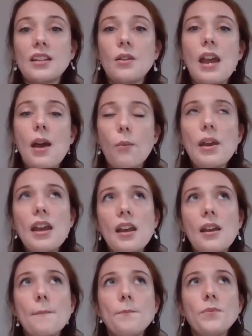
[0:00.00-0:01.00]
So
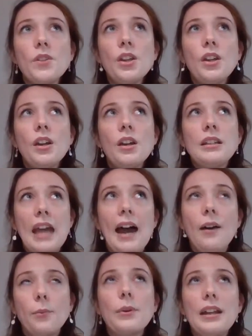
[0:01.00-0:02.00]

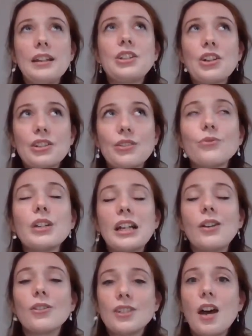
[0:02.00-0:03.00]
it took us a really
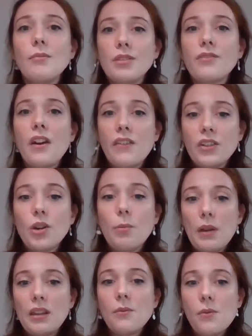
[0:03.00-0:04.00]
long time to find the
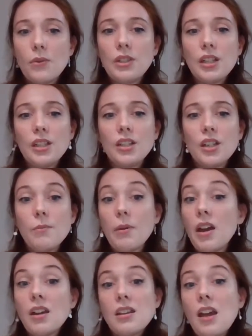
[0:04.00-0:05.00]
topic that we wanted to do,
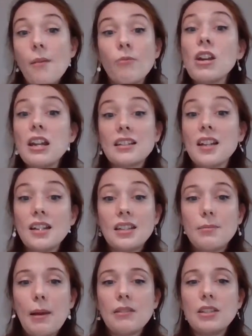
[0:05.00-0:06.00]
but I'm really excited
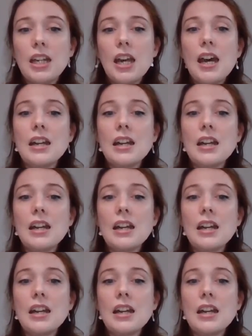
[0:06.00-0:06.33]
about it.